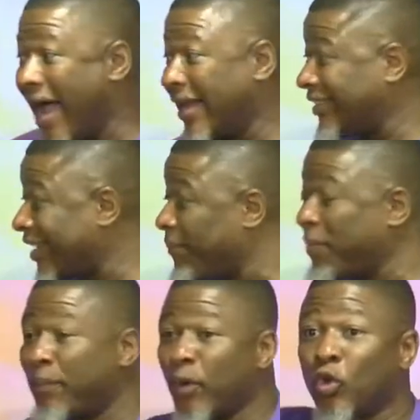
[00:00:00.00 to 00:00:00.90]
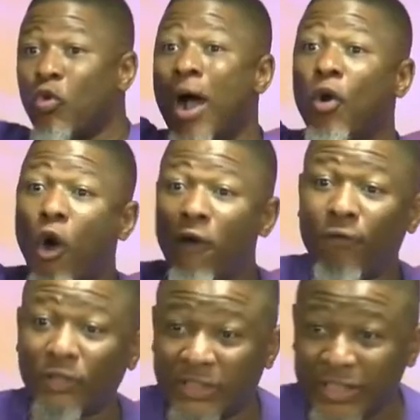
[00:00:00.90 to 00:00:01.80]
And he sent people to go and call
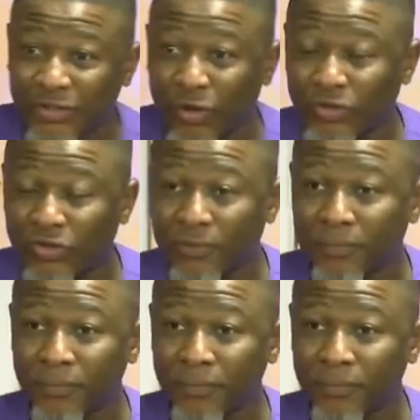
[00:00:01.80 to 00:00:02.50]
for Jesus.